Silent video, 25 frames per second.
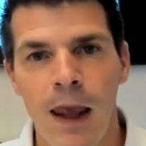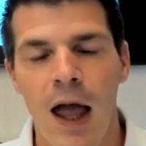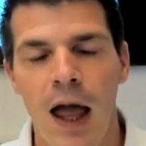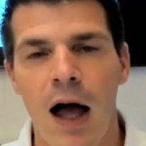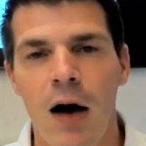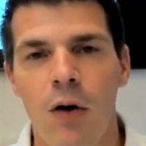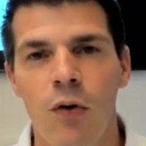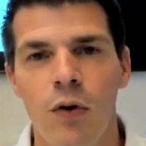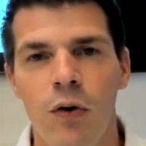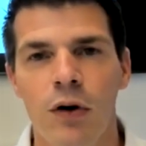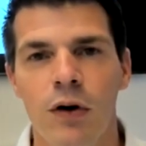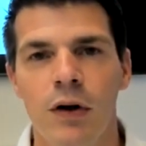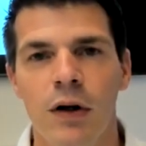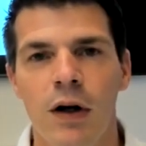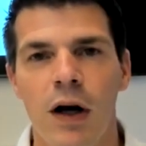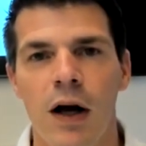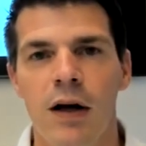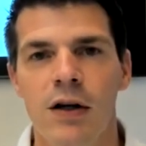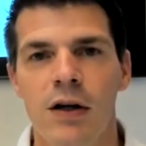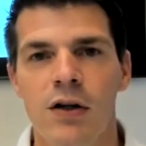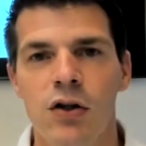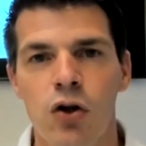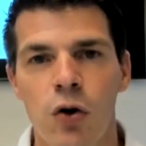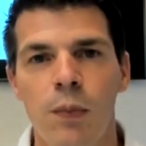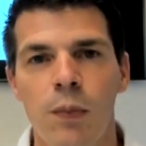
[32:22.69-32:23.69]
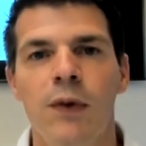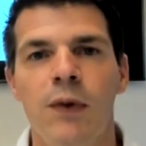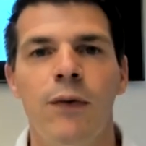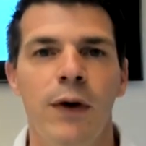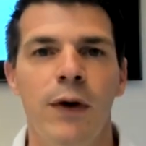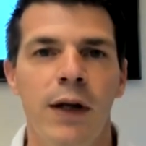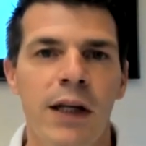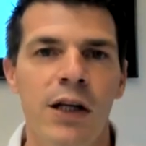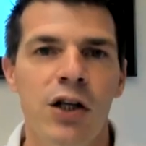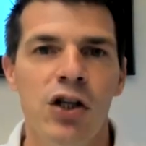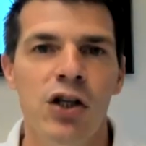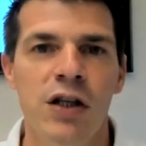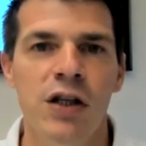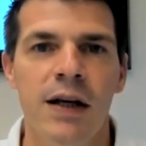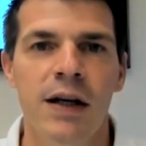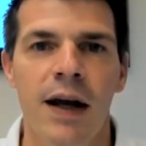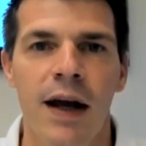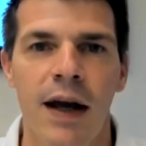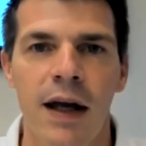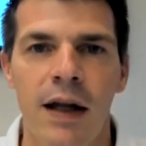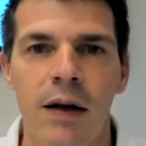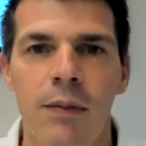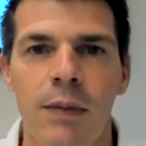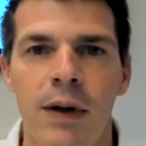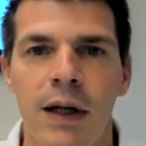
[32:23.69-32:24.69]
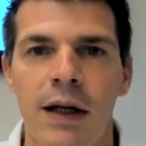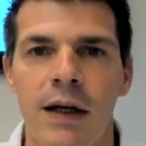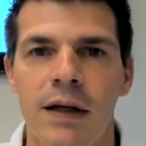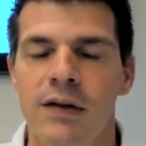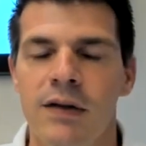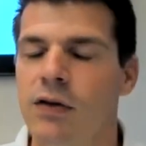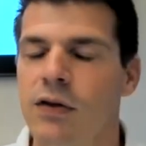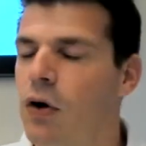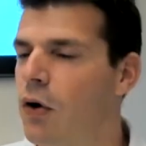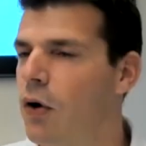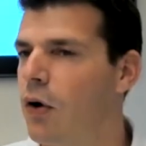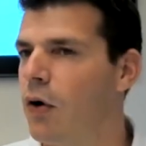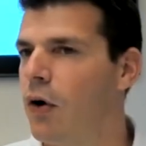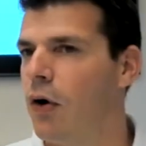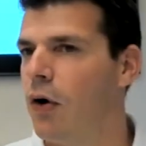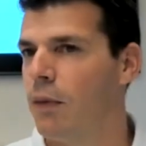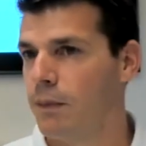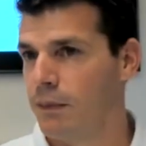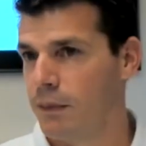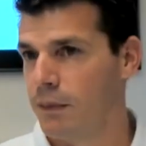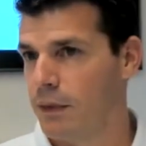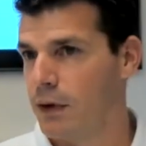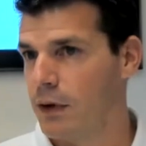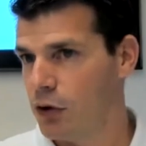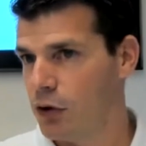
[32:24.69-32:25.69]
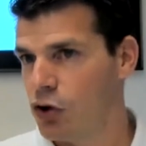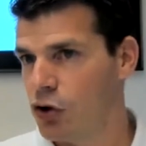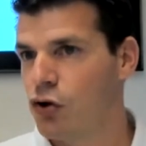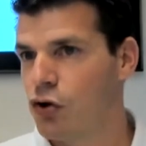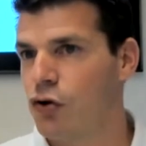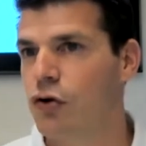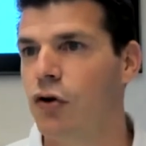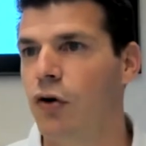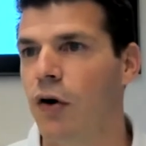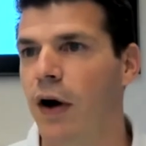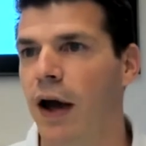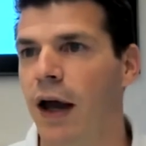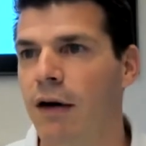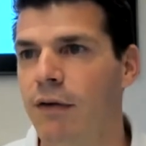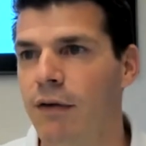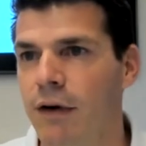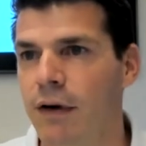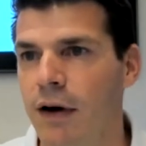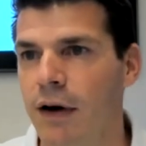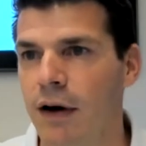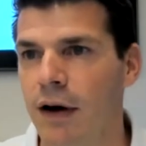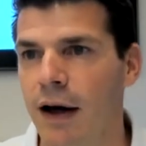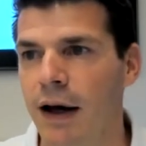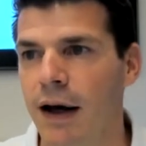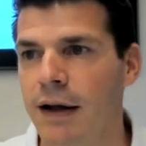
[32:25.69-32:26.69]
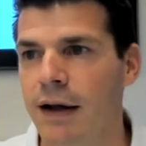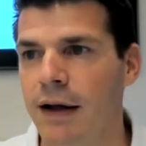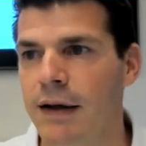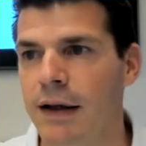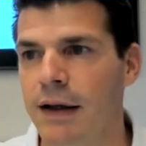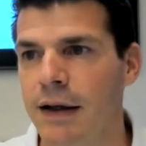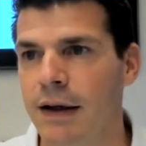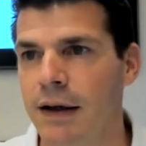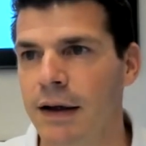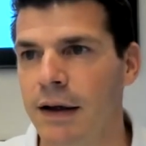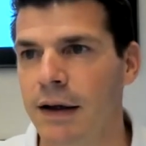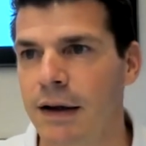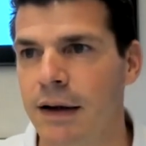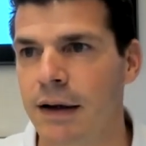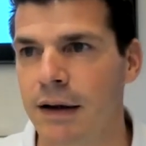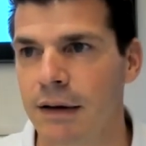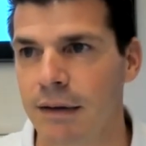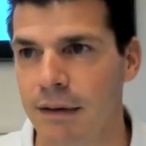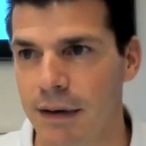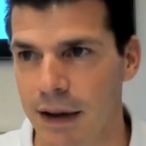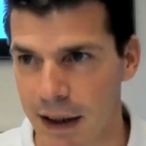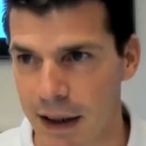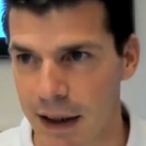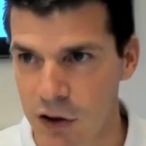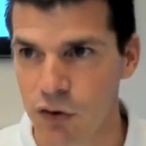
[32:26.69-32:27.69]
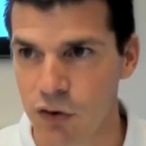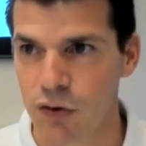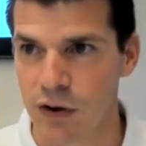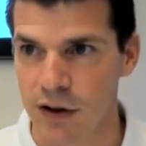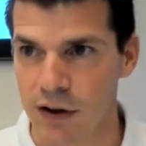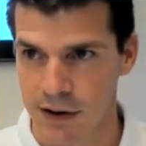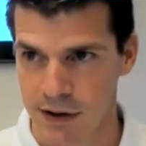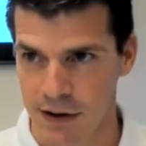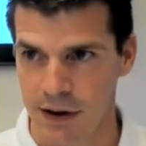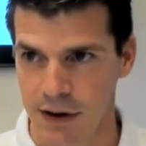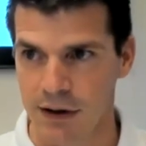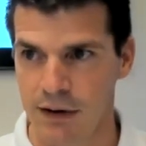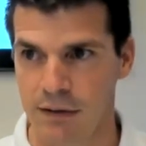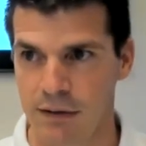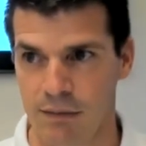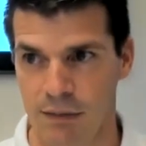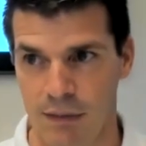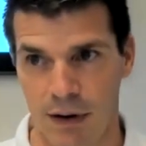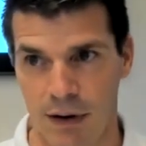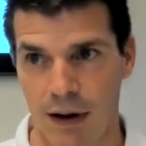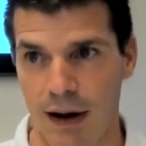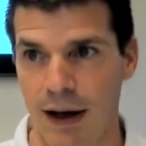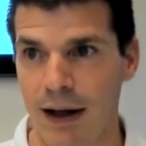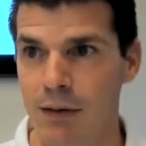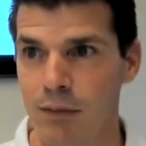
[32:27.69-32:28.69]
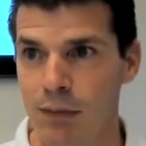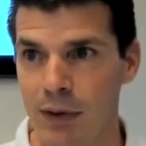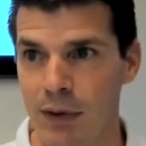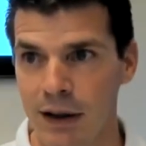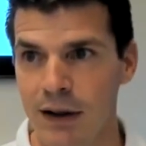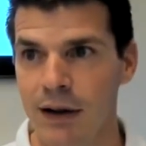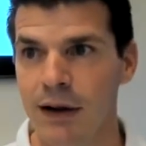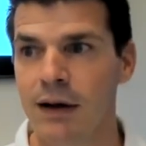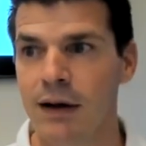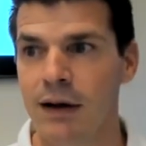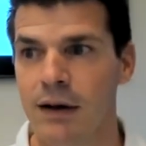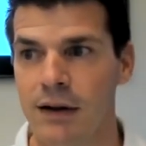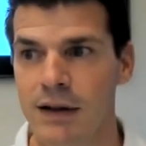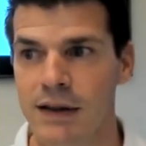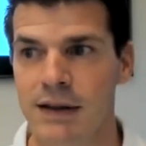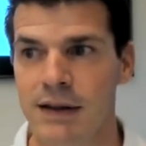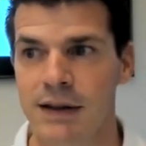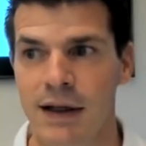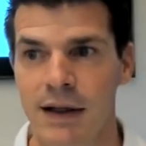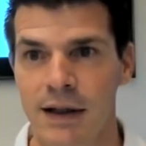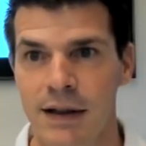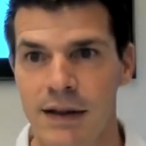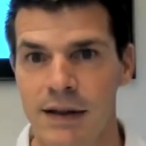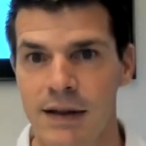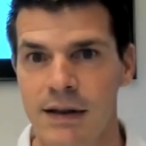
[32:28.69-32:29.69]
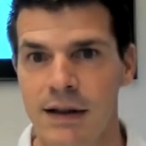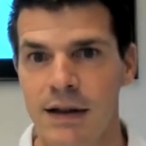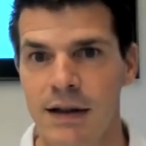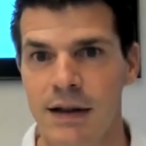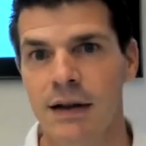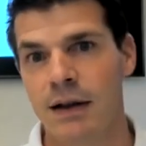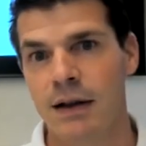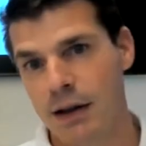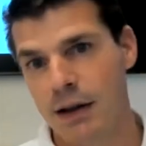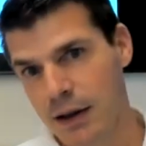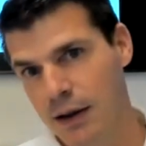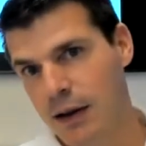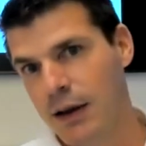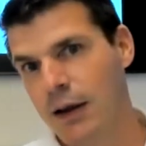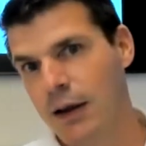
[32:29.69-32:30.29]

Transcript: our super finishing end milling. So should you have any interest in end milling stainless steel